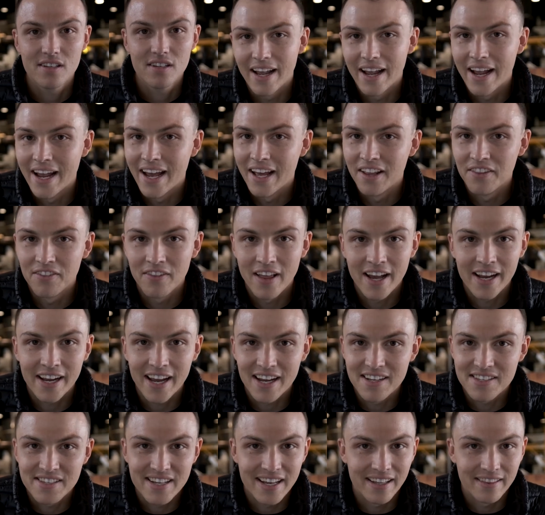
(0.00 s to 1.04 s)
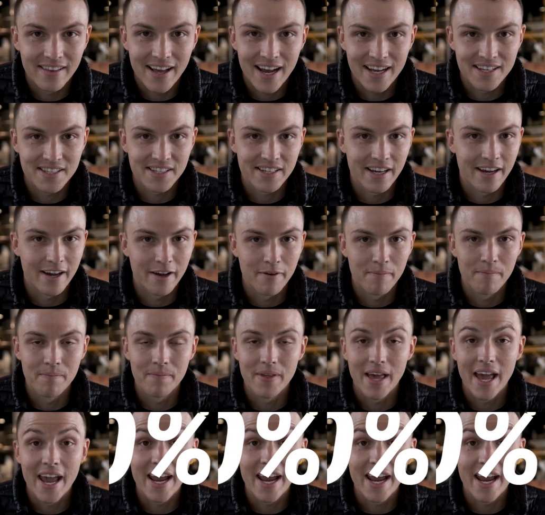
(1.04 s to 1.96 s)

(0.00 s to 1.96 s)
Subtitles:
And like I said last time,